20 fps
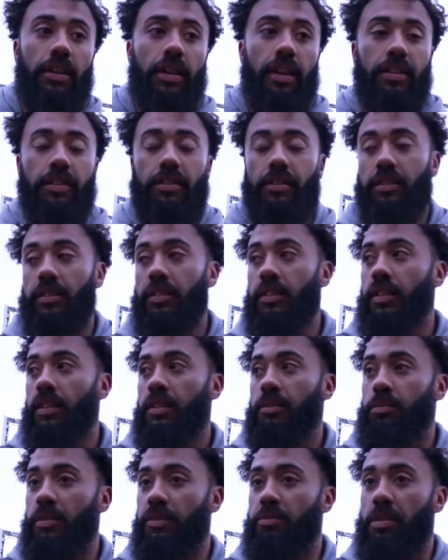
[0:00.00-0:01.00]
and
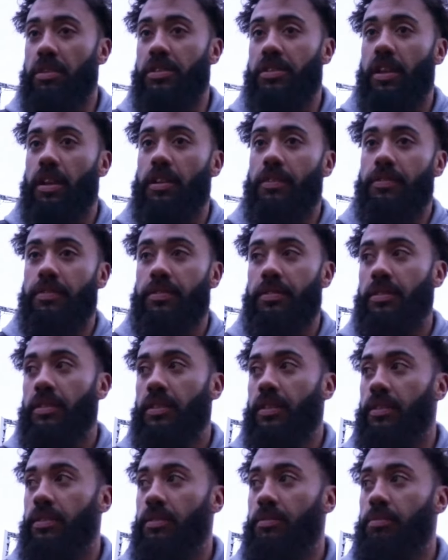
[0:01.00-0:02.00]
with
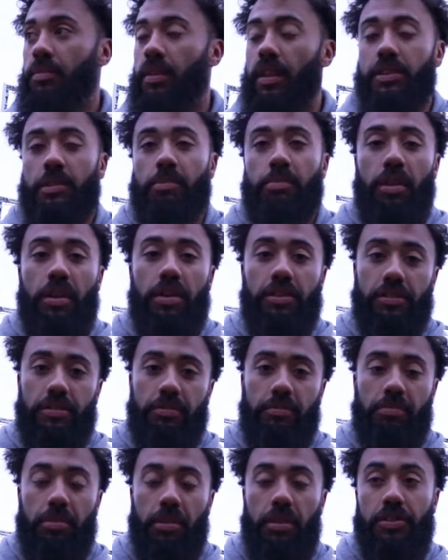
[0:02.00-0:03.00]
myself as a
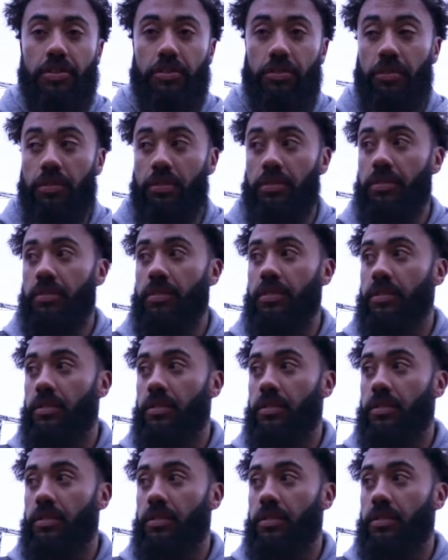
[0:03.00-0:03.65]
personal